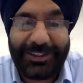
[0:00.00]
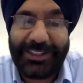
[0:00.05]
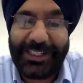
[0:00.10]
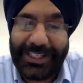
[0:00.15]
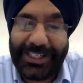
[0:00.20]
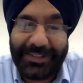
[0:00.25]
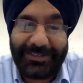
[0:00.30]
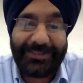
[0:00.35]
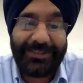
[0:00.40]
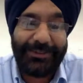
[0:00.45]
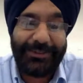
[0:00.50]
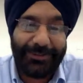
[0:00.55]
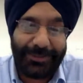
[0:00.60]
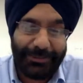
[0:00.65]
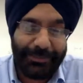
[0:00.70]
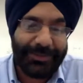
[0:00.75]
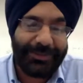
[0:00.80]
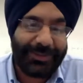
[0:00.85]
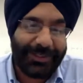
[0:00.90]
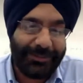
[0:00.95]
Yes, there will
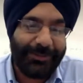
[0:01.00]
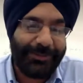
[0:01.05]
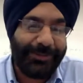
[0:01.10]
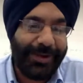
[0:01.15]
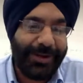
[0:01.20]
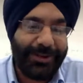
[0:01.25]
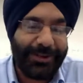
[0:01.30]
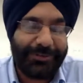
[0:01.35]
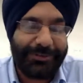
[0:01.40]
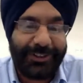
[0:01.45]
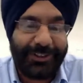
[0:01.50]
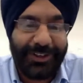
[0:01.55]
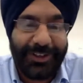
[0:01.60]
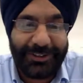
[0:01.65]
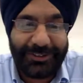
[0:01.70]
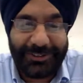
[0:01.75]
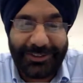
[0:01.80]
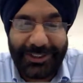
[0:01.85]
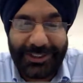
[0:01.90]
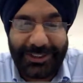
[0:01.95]
be some amount of an
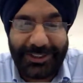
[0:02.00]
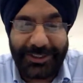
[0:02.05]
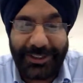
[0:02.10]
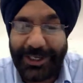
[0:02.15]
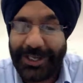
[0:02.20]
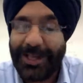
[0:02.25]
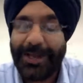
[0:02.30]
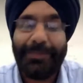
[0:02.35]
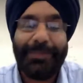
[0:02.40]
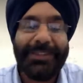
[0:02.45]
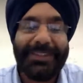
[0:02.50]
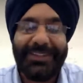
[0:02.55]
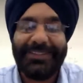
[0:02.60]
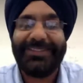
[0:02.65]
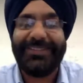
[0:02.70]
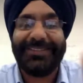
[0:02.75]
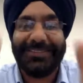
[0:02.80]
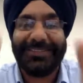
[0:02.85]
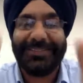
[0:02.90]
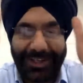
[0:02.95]
oxygen, but
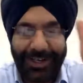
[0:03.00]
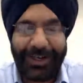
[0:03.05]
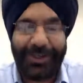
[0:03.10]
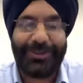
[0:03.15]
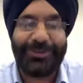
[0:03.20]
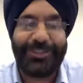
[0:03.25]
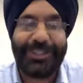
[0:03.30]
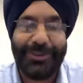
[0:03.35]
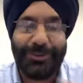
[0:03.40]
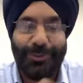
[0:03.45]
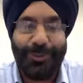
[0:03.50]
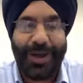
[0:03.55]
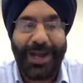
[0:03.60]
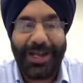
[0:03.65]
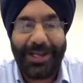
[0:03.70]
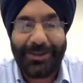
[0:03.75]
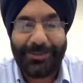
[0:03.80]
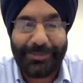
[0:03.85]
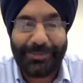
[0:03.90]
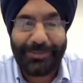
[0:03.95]
this is a closed
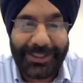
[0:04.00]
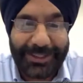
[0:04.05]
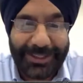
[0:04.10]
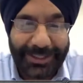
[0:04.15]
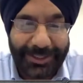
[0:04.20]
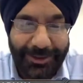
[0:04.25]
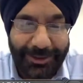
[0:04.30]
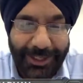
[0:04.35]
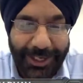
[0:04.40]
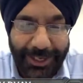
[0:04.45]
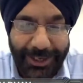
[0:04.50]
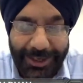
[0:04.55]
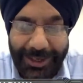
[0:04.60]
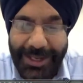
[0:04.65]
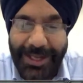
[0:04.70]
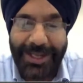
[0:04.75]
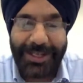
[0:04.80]
environment, okay?